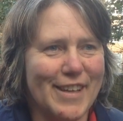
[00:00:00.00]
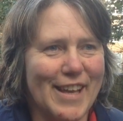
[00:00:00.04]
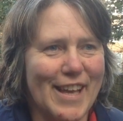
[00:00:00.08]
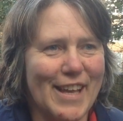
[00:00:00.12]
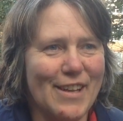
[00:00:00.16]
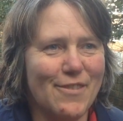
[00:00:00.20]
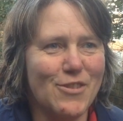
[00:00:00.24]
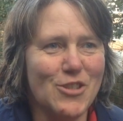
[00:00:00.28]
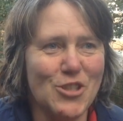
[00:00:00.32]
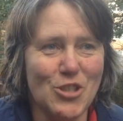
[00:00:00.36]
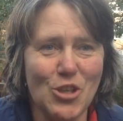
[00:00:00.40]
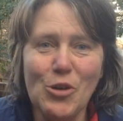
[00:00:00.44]

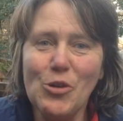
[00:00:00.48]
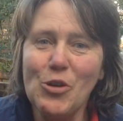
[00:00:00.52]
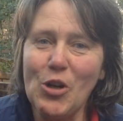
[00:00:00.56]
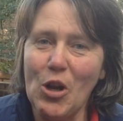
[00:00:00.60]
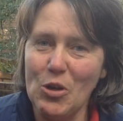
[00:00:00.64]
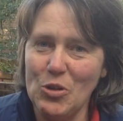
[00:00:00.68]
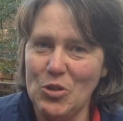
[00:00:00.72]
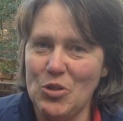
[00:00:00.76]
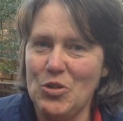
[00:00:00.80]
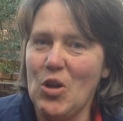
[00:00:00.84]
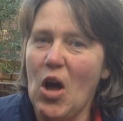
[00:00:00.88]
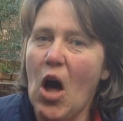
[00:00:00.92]
it was so
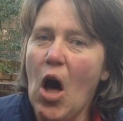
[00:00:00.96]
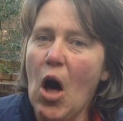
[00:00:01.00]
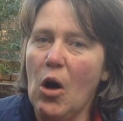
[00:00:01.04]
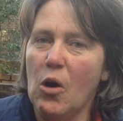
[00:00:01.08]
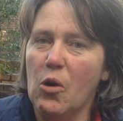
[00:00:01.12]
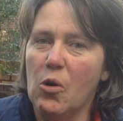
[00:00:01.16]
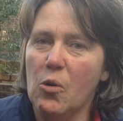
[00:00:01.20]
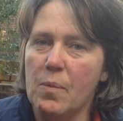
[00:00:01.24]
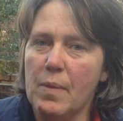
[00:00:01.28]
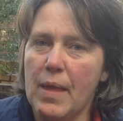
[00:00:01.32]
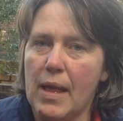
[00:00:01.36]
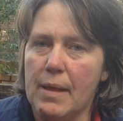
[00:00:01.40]
close to
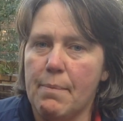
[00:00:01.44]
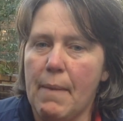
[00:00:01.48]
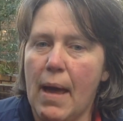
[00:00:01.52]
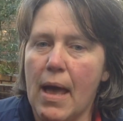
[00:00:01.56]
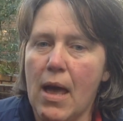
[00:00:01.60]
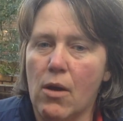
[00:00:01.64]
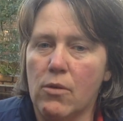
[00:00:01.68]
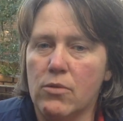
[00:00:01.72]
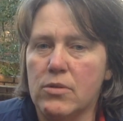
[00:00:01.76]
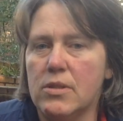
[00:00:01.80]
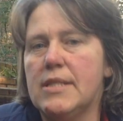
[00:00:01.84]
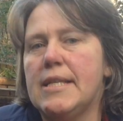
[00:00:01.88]
home that
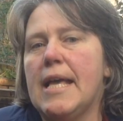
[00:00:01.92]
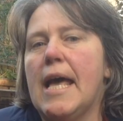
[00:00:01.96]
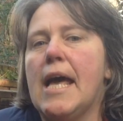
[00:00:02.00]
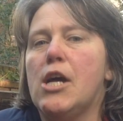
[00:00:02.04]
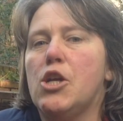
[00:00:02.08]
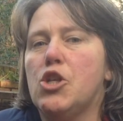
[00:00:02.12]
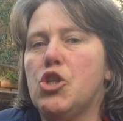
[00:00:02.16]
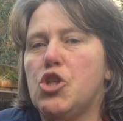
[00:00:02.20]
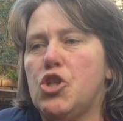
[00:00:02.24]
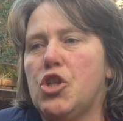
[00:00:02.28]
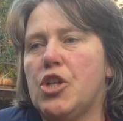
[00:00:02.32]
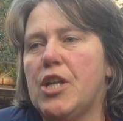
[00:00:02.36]
my own
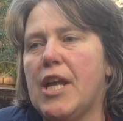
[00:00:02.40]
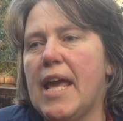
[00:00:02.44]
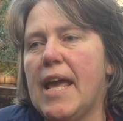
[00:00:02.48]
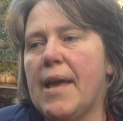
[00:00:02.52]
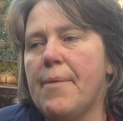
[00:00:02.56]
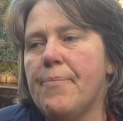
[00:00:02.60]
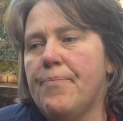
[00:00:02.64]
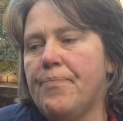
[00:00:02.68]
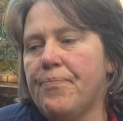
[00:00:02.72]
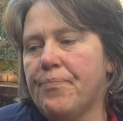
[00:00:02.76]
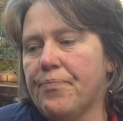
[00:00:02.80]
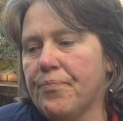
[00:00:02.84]

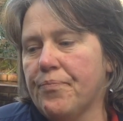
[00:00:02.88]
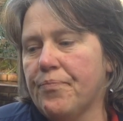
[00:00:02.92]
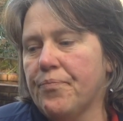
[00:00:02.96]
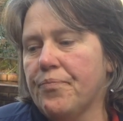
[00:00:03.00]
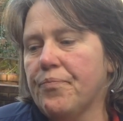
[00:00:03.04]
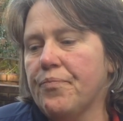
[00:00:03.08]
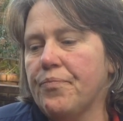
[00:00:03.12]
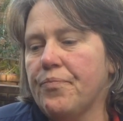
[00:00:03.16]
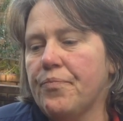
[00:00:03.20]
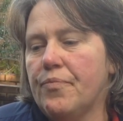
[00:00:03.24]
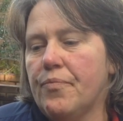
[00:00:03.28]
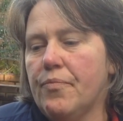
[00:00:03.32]
surgery
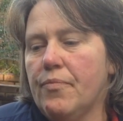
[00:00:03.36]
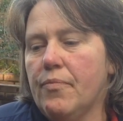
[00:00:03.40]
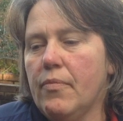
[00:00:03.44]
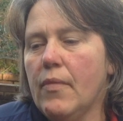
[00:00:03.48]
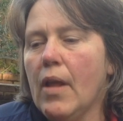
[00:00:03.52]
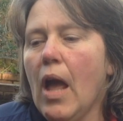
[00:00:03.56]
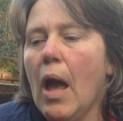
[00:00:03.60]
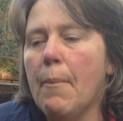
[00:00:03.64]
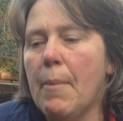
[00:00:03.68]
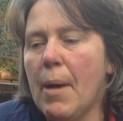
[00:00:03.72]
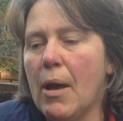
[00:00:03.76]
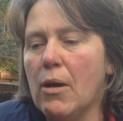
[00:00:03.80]

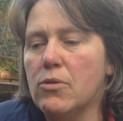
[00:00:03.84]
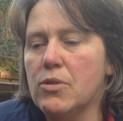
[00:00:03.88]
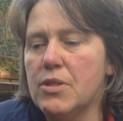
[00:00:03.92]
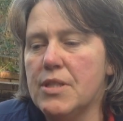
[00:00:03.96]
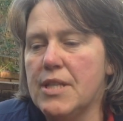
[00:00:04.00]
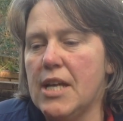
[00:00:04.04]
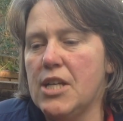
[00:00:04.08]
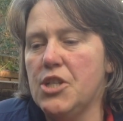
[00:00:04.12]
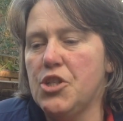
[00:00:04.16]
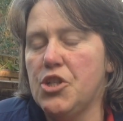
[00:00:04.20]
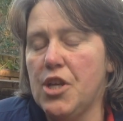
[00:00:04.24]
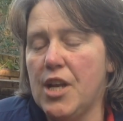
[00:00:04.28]

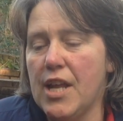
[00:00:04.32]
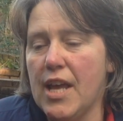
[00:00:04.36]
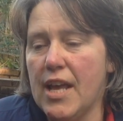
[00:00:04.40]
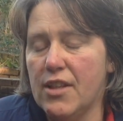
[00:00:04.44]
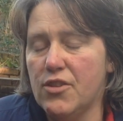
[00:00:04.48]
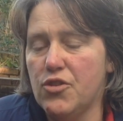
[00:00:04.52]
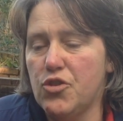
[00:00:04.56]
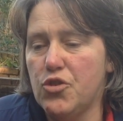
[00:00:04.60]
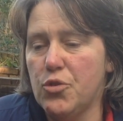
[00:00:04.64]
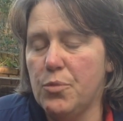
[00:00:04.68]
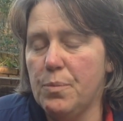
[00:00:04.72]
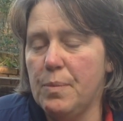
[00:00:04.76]

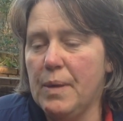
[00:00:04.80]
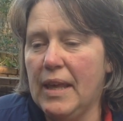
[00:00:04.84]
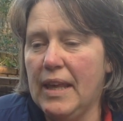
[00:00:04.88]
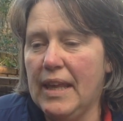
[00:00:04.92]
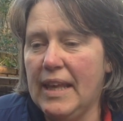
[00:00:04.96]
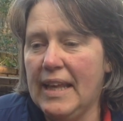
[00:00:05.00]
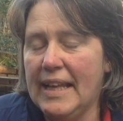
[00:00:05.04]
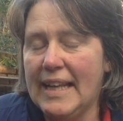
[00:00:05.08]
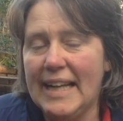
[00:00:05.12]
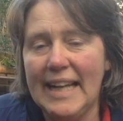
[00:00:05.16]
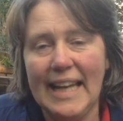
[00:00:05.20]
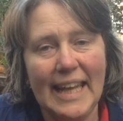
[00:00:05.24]
had to
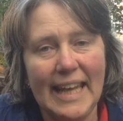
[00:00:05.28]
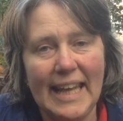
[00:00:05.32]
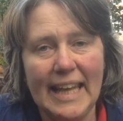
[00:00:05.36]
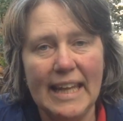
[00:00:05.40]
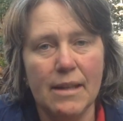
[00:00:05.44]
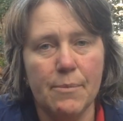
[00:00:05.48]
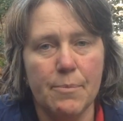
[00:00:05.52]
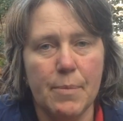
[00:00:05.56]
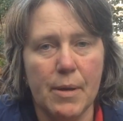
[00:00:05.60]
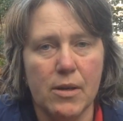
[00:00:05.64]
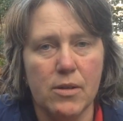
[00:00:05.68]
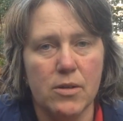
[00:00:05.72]
be
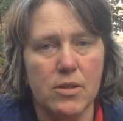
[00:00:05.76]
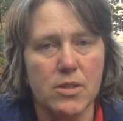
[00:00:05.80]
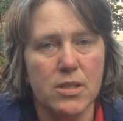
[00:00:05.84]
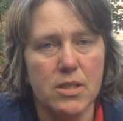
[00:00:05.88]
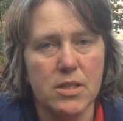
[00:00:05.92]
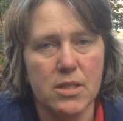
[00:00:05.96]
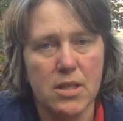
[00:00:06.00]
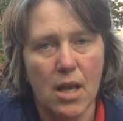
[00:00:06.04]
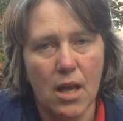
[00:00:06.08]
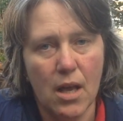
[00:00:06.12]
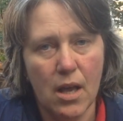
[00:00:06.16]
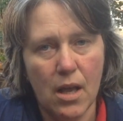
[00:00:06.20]
cleaned
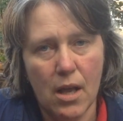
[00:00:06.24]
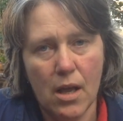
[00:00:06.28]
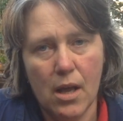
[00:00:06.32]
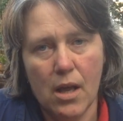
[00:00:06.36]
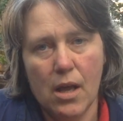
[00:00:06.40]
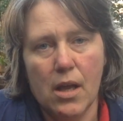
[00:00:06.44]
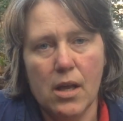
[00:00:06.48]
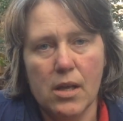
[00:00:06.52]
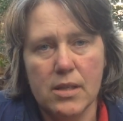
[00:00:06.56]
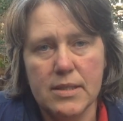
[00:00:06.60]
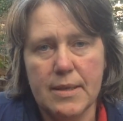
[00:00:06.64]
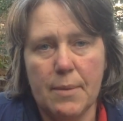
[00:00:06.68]
because
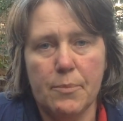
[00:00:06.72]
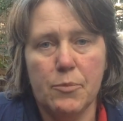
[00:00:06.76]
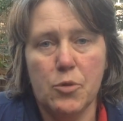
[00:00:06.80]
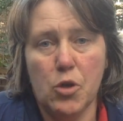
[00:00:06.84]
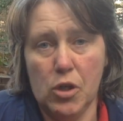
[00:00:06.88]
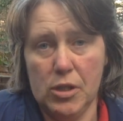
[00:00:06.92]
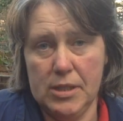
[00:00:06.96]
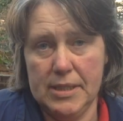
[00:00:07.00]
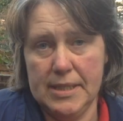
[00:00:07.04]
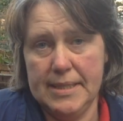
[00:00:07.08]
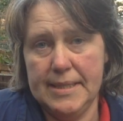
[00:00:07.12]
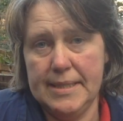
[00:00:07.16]
some
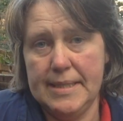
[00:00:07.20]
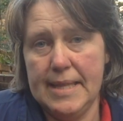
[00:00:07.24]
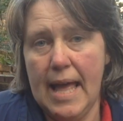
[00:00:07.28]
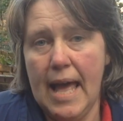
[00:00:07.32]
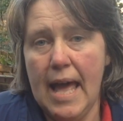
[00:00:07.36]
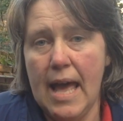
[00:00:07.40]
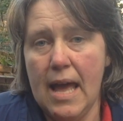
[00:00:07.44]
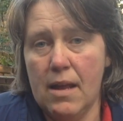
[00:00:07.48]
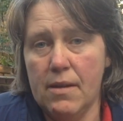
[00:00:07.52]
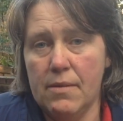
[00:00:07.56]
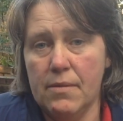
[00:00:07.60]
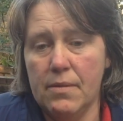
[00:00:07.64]
doctors
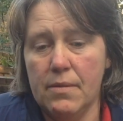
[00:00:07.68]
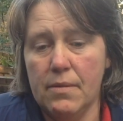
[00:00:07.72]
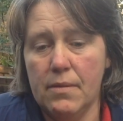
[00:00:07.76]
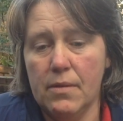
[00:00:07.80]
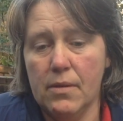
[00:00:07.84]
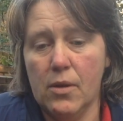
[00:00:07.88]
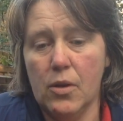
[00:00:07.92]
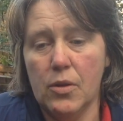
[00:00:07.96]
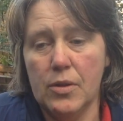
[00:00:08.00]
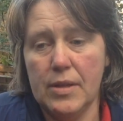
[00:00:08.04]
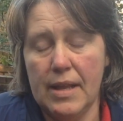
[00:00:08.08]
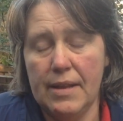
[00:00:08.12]
there
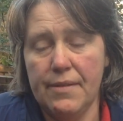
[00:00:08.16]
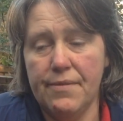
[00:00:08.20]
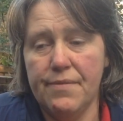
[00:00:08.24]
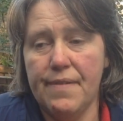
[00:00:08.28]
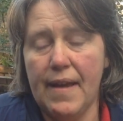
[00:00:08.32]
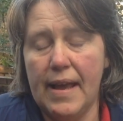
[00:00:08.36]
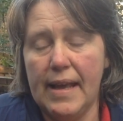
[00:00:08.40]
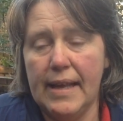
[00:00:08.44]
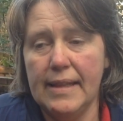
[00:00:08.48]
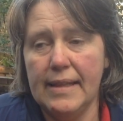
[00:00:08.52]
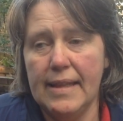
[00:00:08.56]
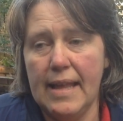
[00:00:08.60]
got
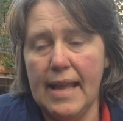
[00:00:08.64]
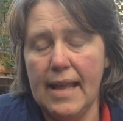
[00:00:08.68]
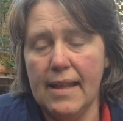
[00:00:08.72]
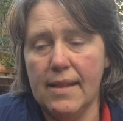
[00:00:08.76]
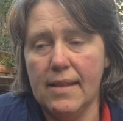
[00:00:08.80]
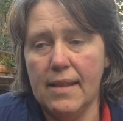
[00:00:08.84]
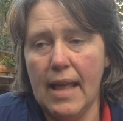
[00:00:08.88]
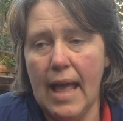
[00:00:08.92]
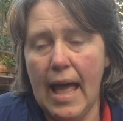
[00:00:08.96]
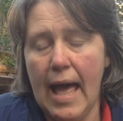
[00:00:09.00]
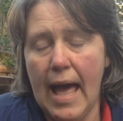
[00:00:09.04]
infected.